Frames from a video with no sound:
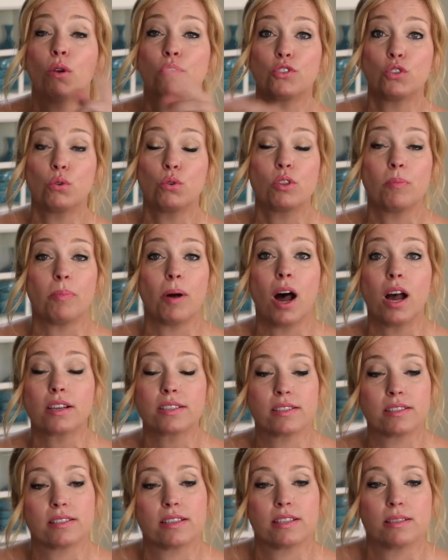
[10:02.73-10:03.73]
you have two of the
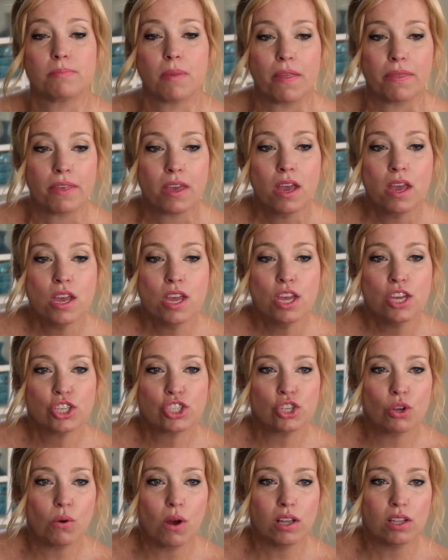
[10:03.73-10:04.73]
boxes this month.
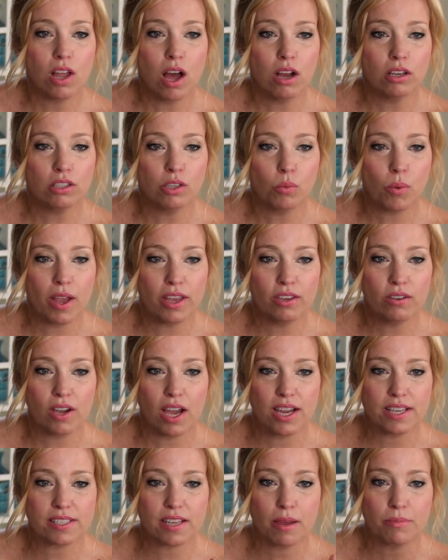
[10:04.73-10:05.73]
So along the way, you
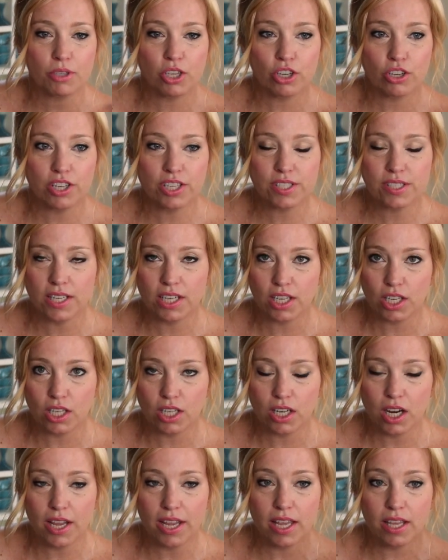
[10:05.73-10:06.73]
guys, I'm curious to
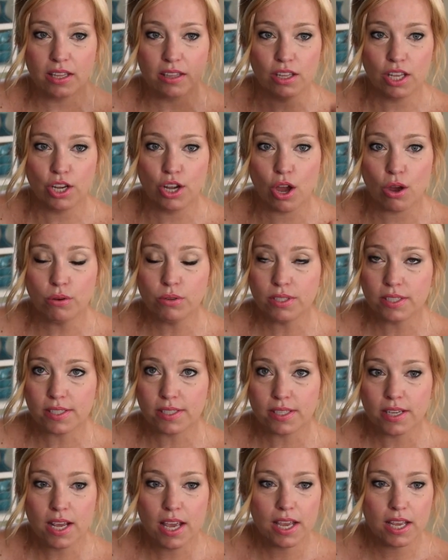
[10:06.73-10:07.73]
hear in the
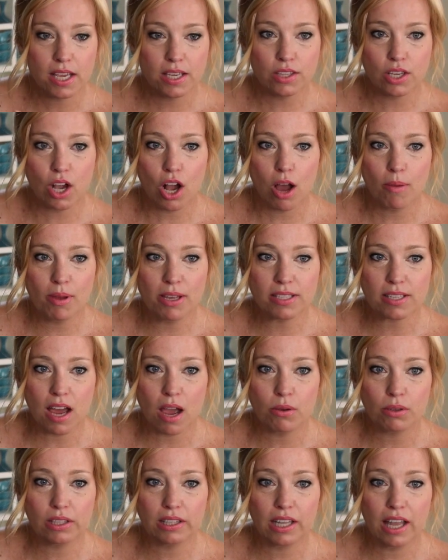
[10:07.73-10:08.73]
notes, in the comments,
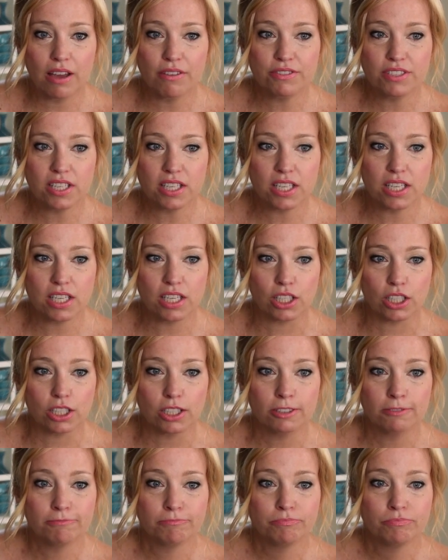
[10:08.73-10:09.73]
I would love to
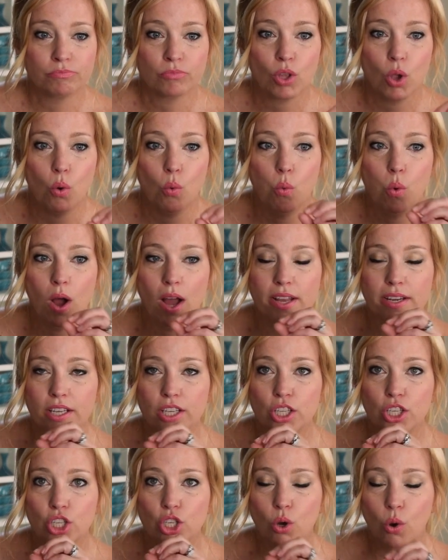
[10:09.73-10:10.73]
hear what
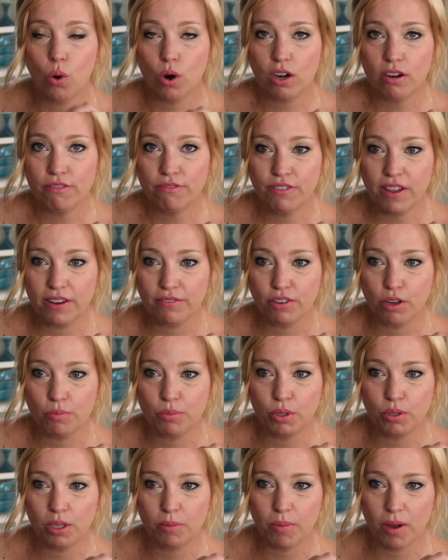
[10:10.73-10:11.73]
your
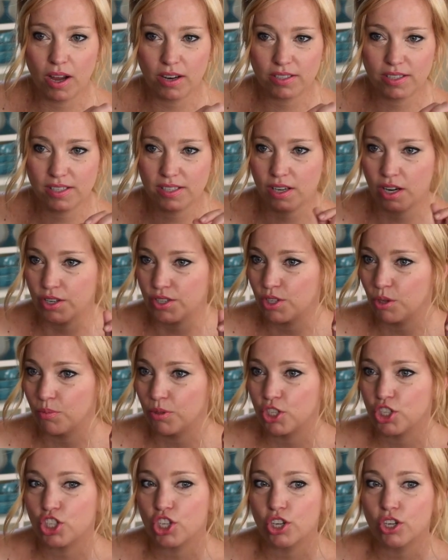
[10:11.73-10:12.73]
favorite beauty boxes are. So
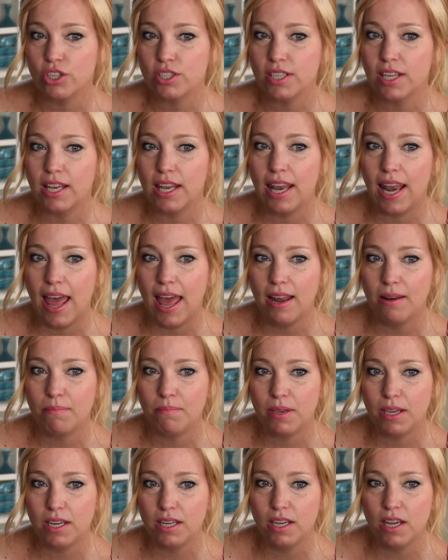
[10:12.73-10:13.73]
be sure to let
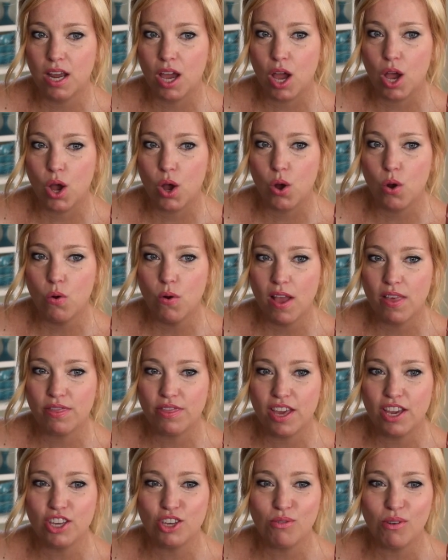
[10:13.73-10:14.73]
me know.
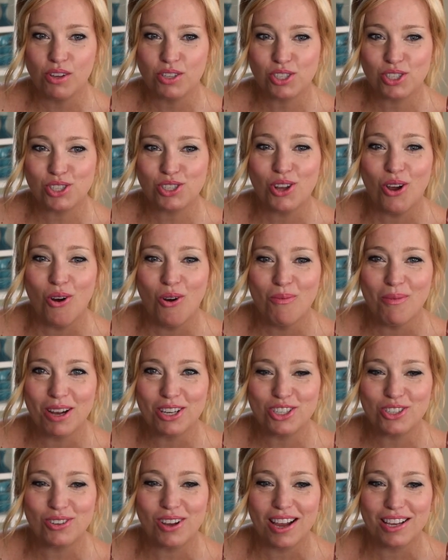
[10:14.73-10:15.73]
And thank you all so
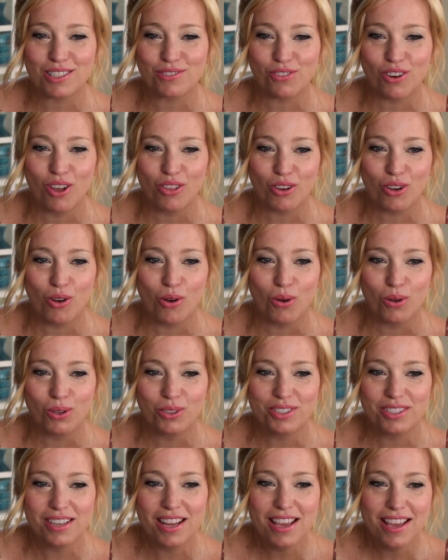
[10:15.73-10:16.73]
much, you guys, for all the
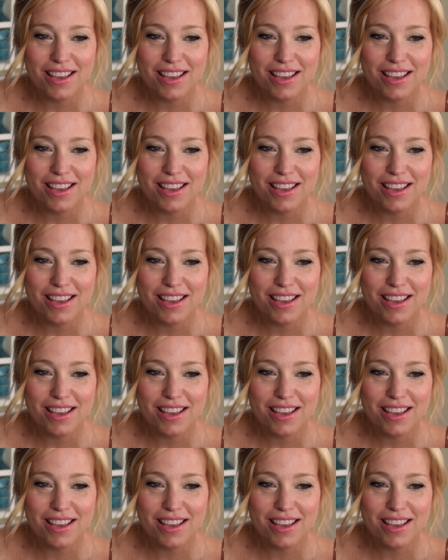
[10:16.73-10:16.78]
cold